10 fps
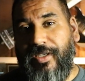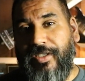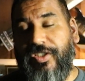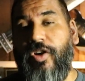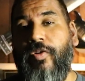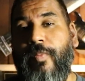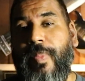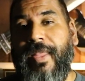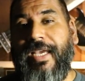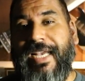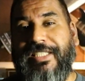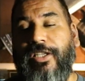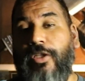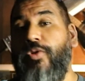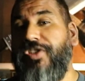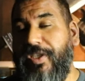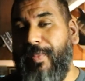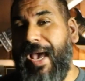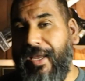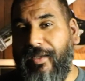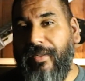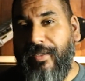So it's a losing battle.